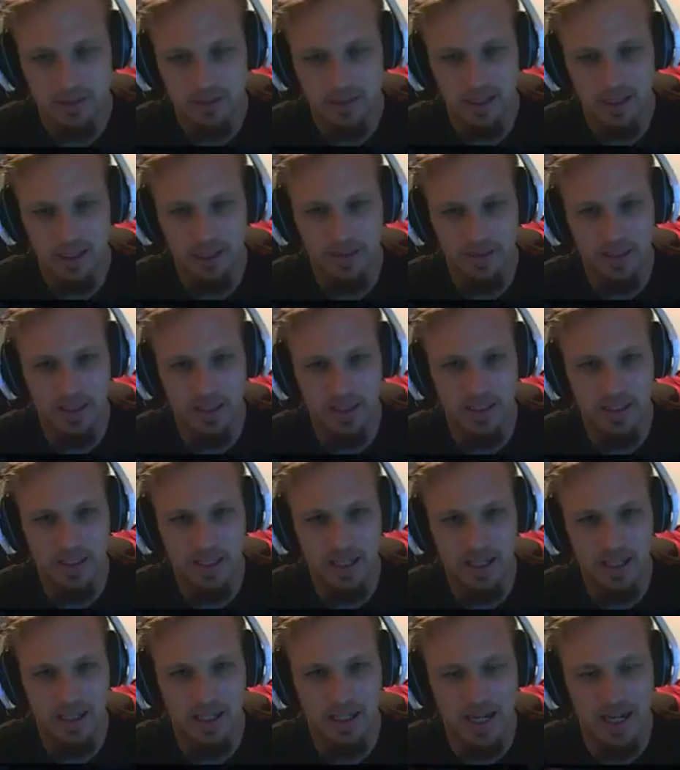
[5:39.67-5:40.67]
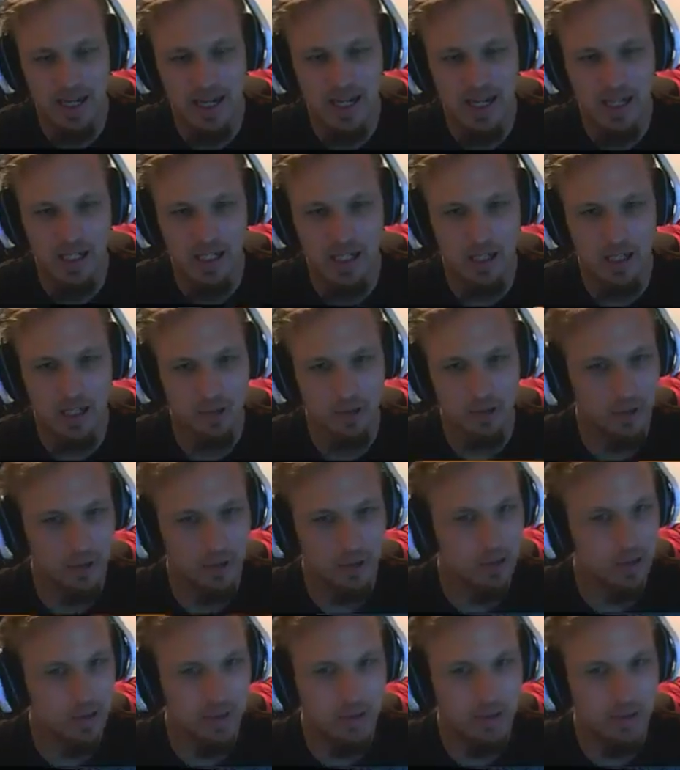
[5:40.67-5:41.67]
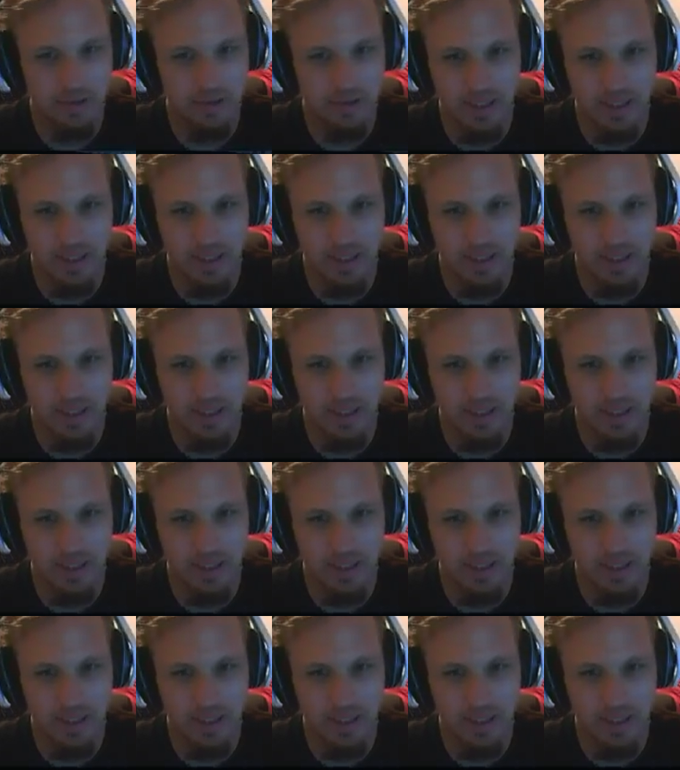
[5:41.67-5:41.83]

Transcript: I mean, and I had Auto Loco